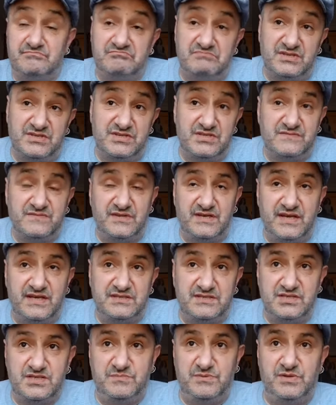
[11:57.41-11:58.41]
this is for the
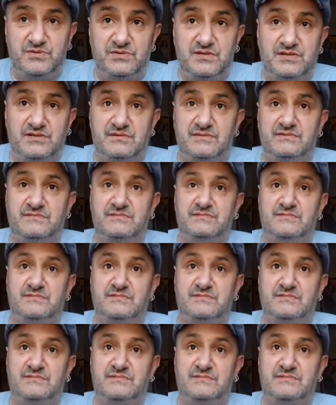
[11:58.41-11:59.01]
undisputed